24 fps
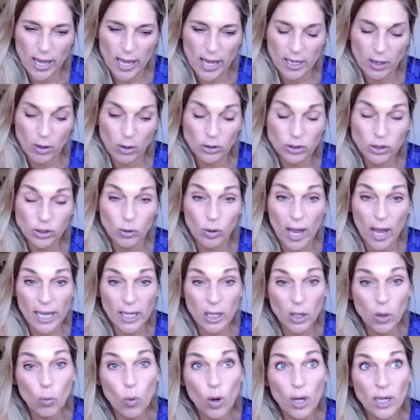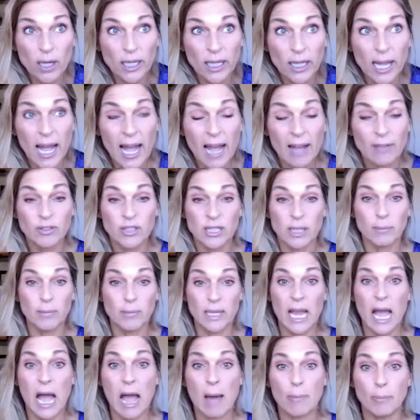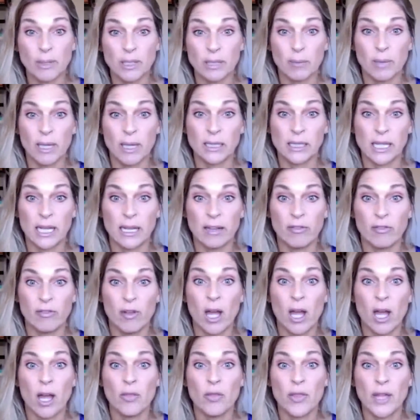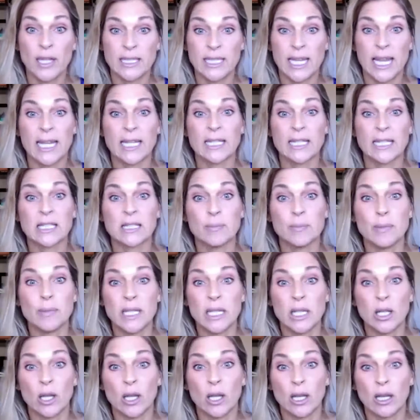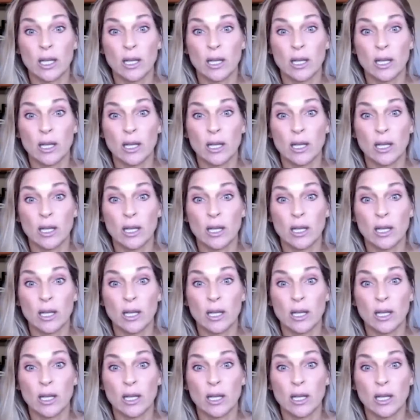and also I don't want to have something happen in my life that takes me